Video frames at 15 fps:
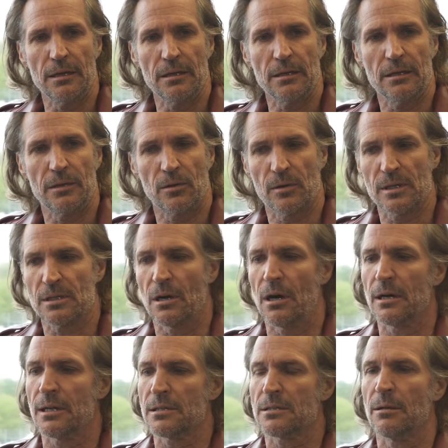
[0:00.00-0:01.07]
you're as
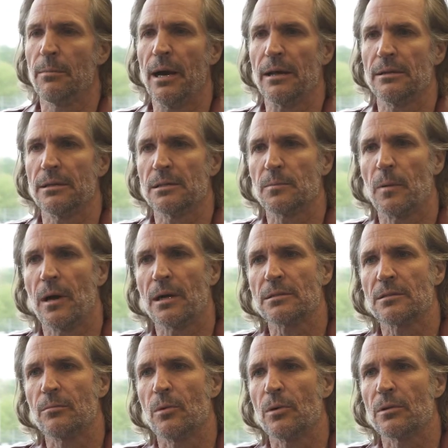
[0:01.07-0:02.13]
honest about it as
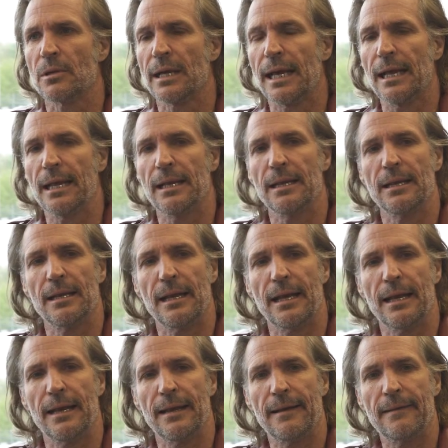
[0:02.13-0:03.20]
possible.
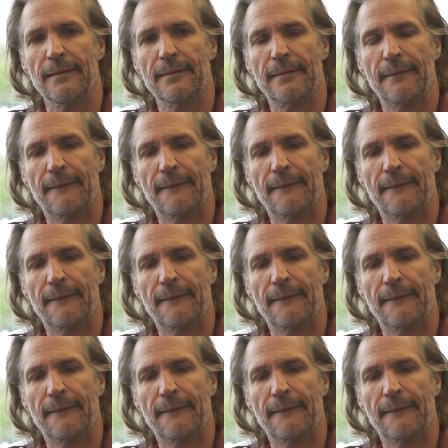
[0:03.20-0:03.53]
And